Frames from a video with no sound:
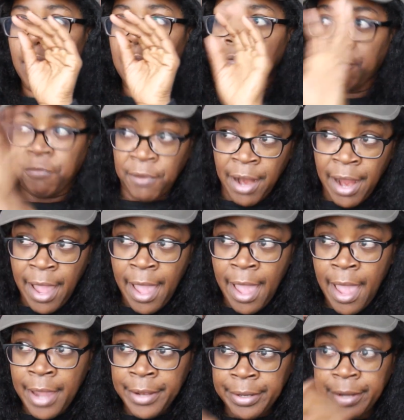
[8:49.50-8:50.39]

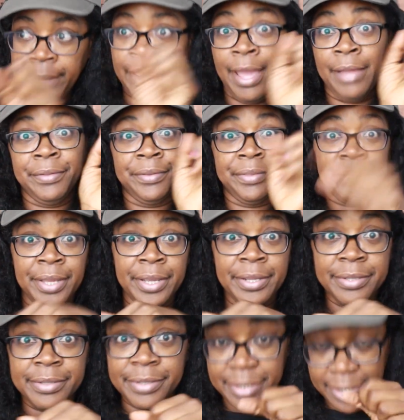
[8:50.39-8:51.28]
Friday after
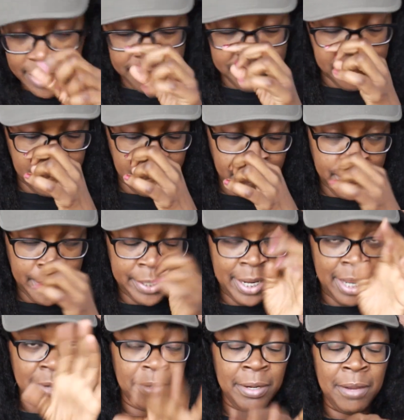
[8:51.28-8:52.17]
Thanksgiving, okay?
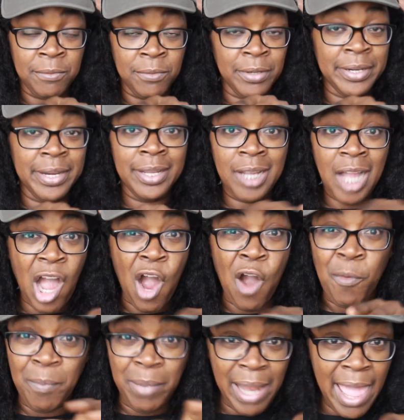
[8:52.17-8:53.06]
That one they
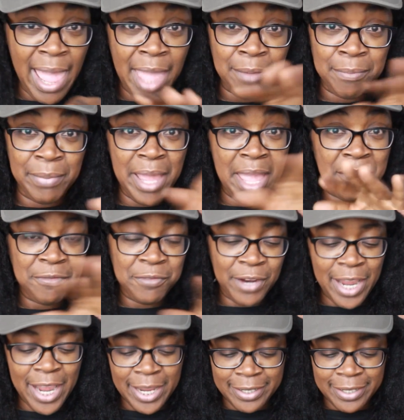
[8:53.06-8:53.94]
call Black
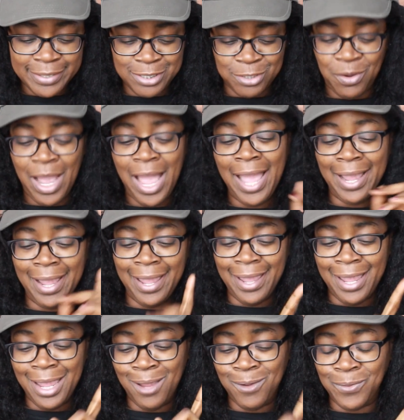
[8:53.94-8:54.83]
Friday. So,
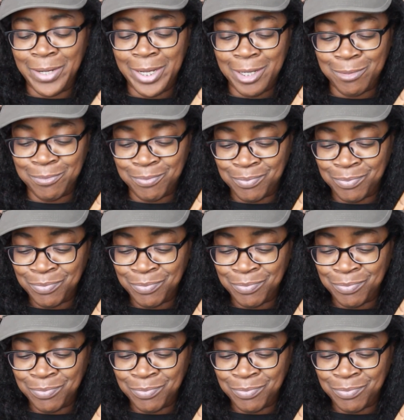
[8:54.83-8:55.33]
I went